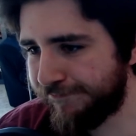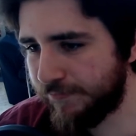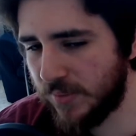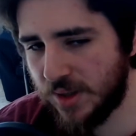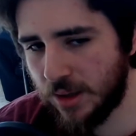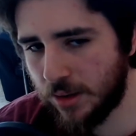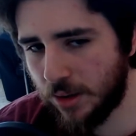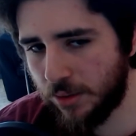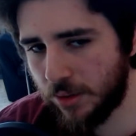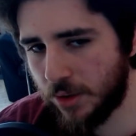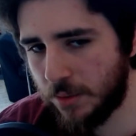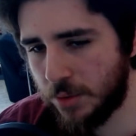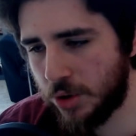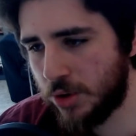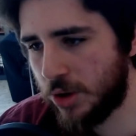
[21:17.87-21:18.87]
their
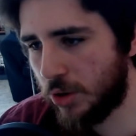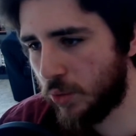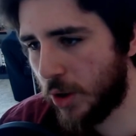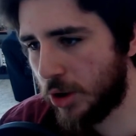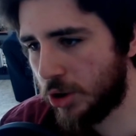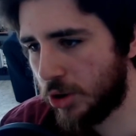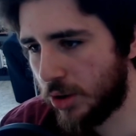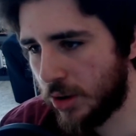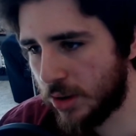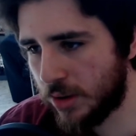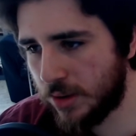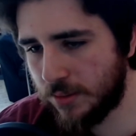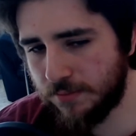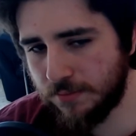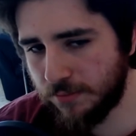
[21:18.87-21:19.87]
encryption situation
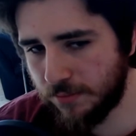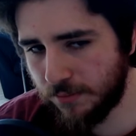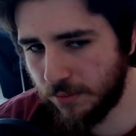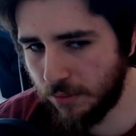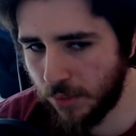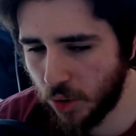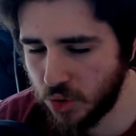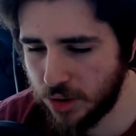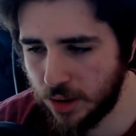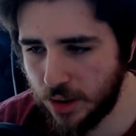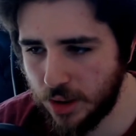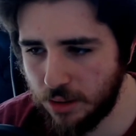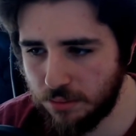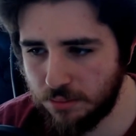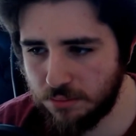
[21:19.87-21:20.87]
is
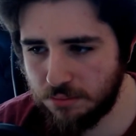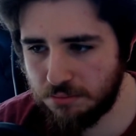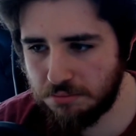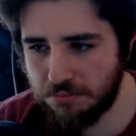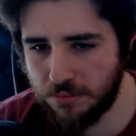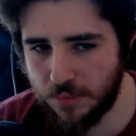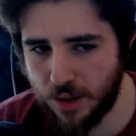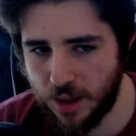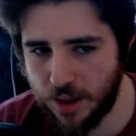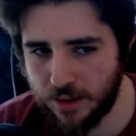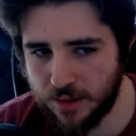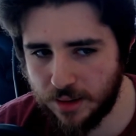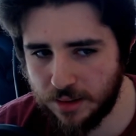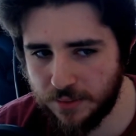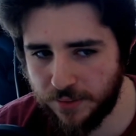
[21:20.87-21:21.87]
mostly,
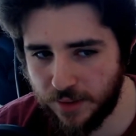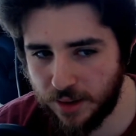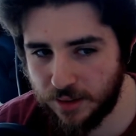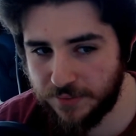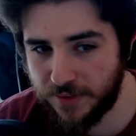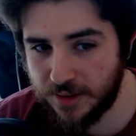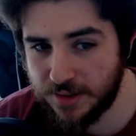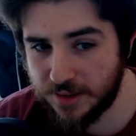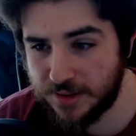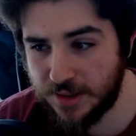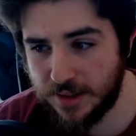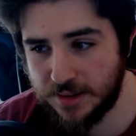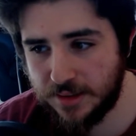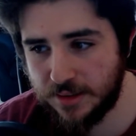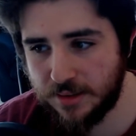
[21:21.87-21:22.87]
if it's
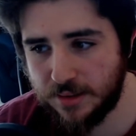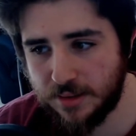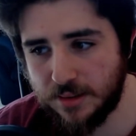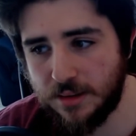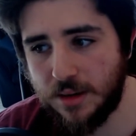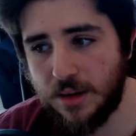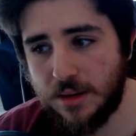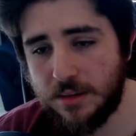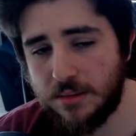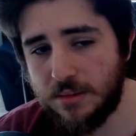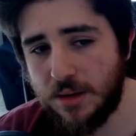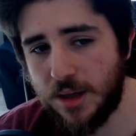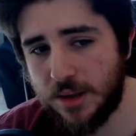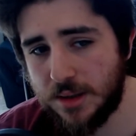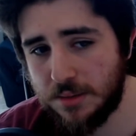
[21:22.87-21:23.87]
existent,
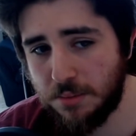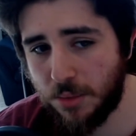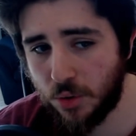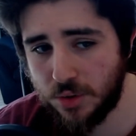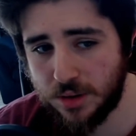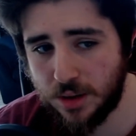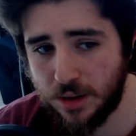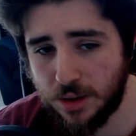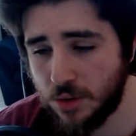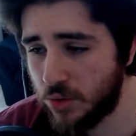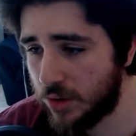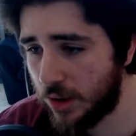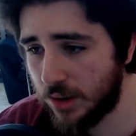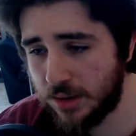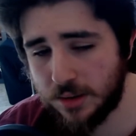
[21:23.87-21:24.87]
it's mostly
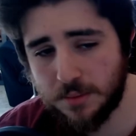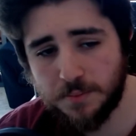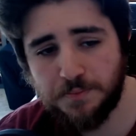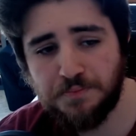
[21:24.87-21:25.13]
useless.